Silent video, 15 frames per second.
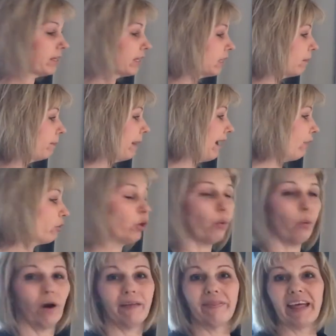about, you
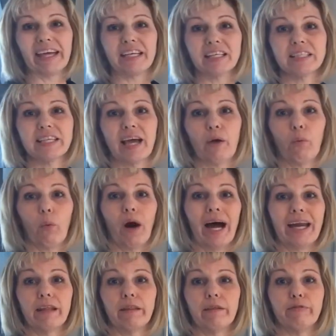want that to say
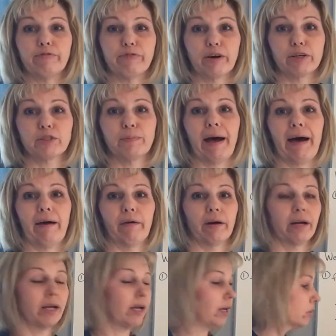y to the first power.